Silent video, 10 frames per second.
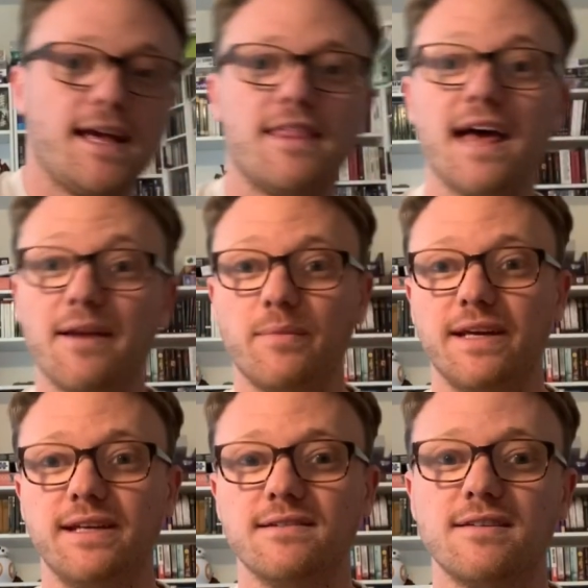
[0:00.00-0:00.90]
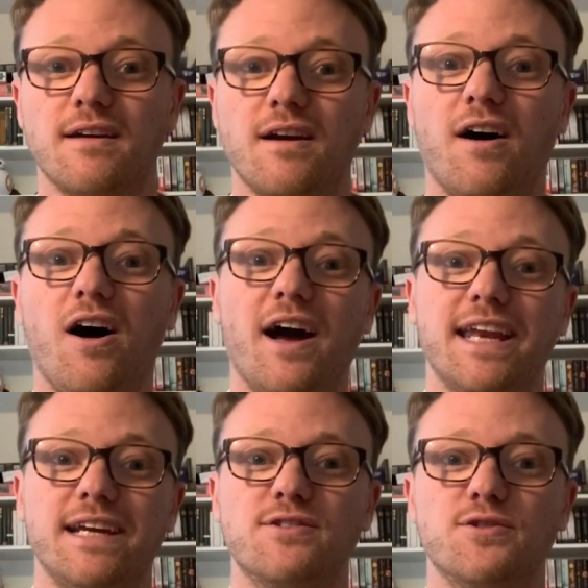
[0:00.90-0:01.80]
that means I
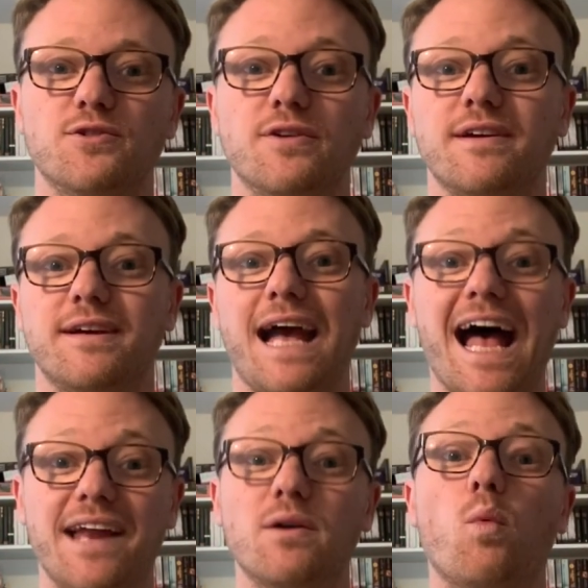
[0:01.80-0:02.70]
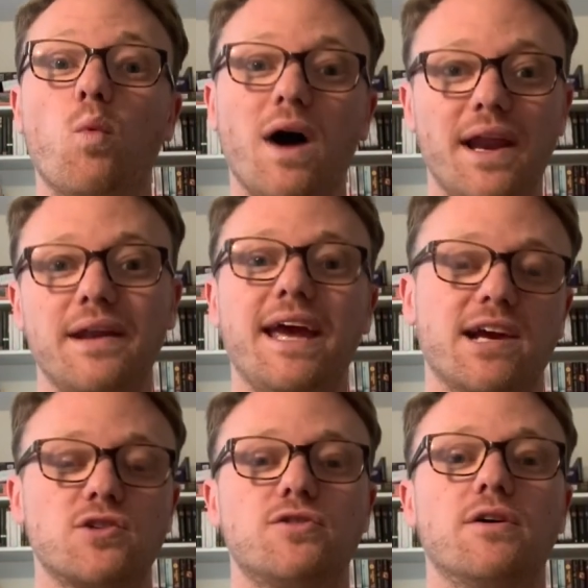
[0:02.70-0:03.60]
need to add 1
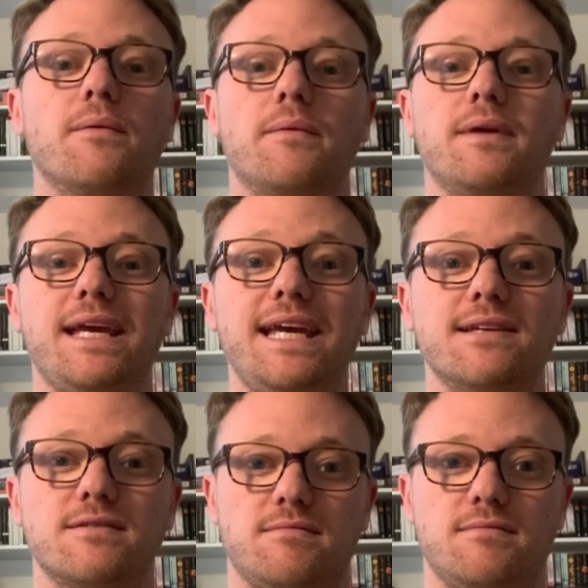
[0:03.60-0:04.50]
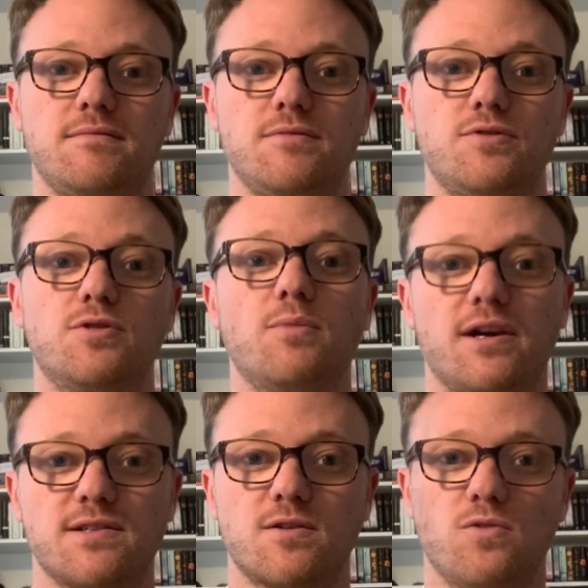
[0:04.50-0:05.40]
extra hit to my
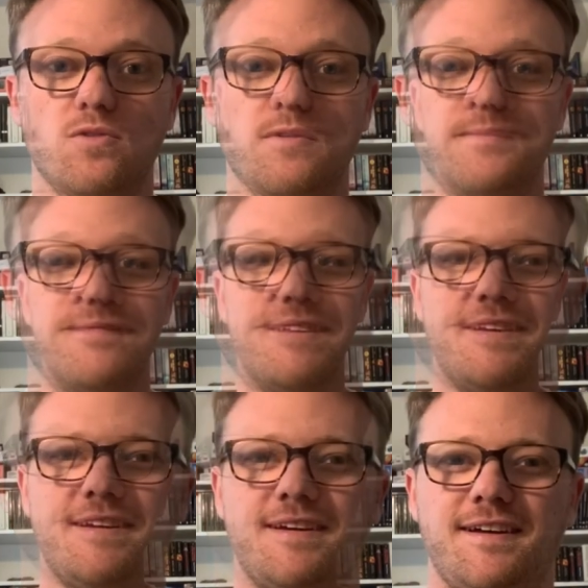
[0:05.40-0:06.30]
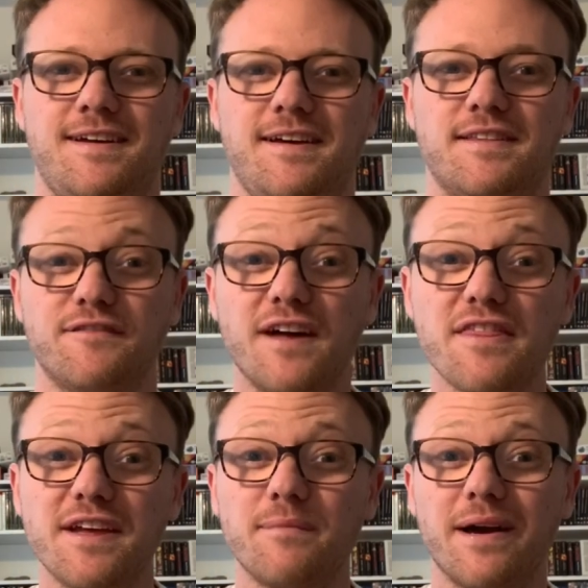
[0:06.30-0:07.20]
score. The fun
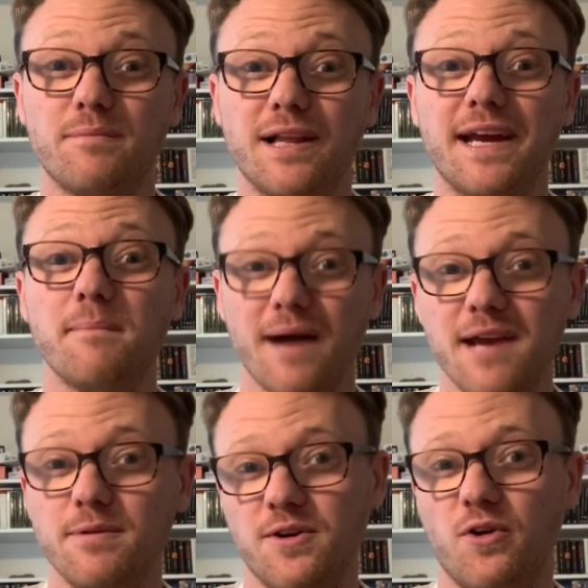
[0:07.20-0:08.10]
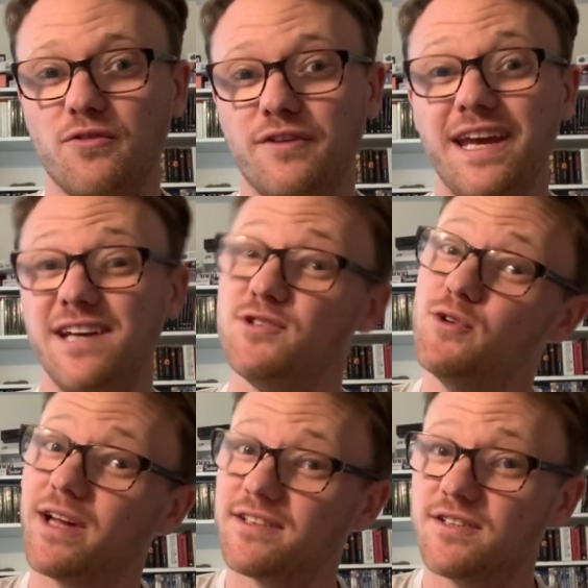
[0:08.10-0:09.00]
thing about playing paper golf is you
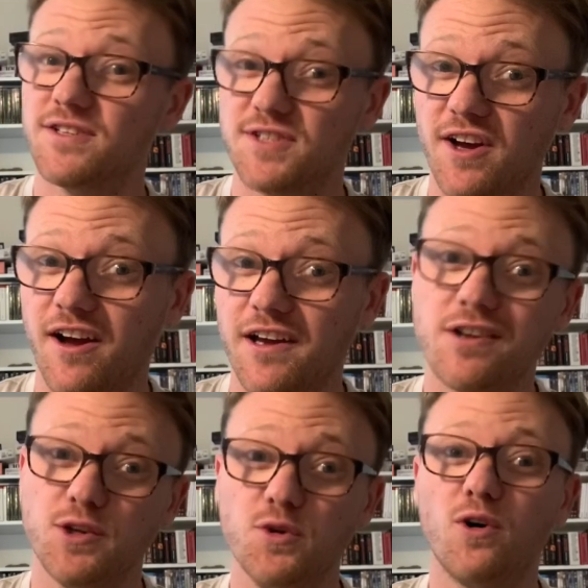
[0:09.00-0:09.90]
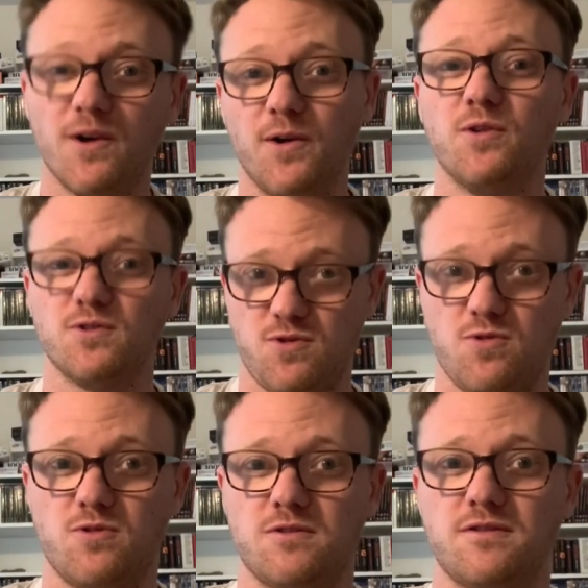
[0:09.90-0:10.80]
get to design your own
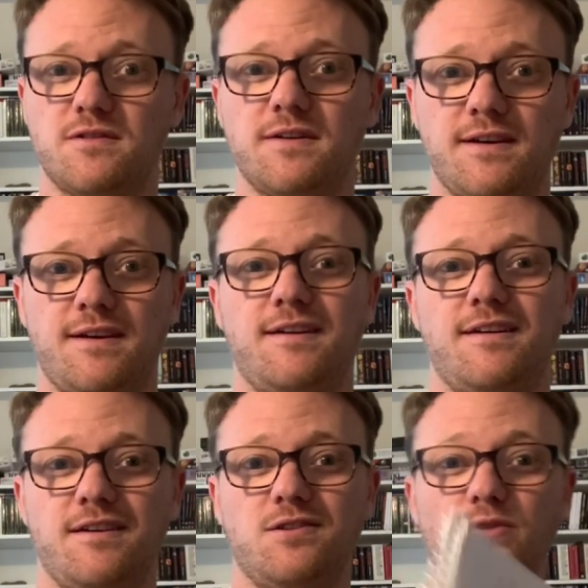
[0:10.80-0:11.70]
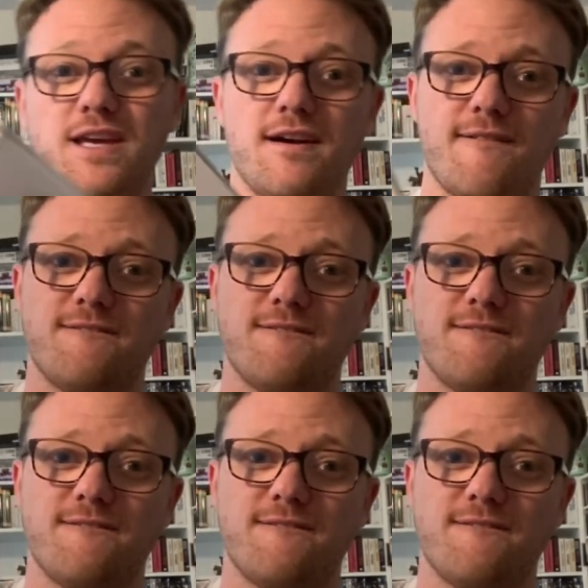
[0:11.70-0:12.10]
course. Look here,